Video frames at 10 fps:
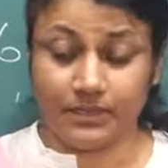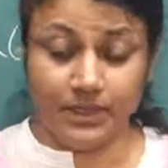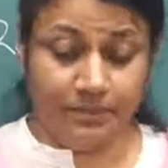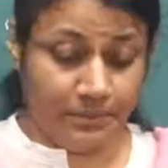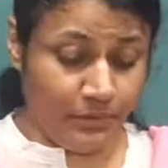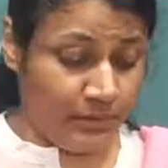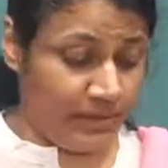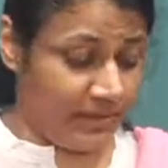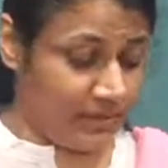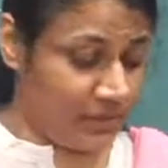Ippudu
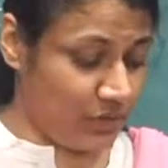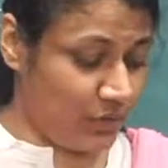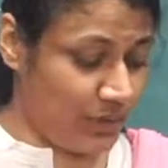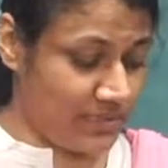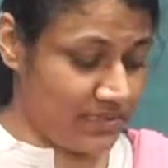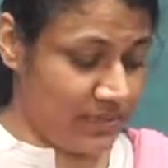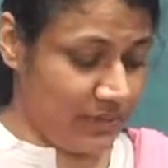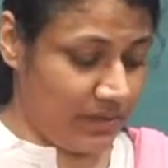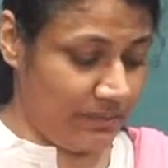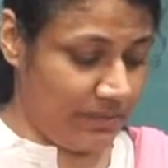so who is now
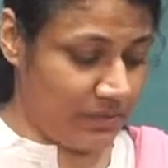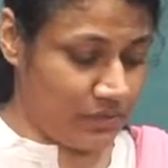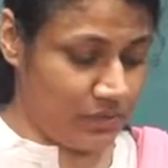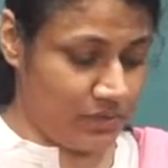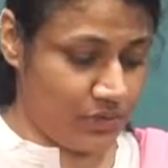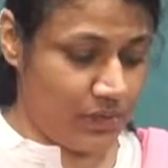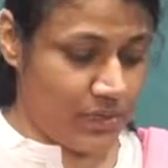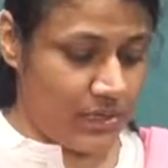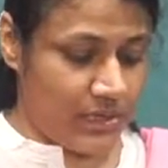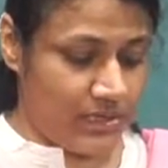coming to
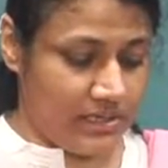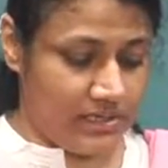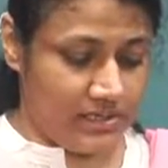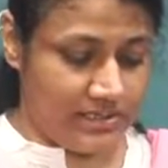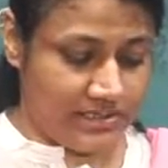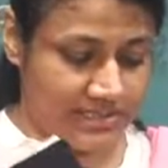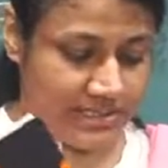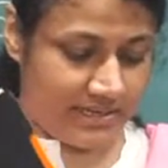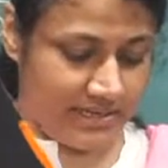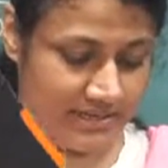uh,
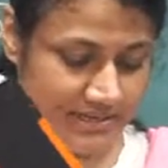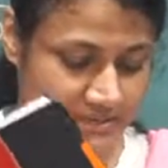Caesarea?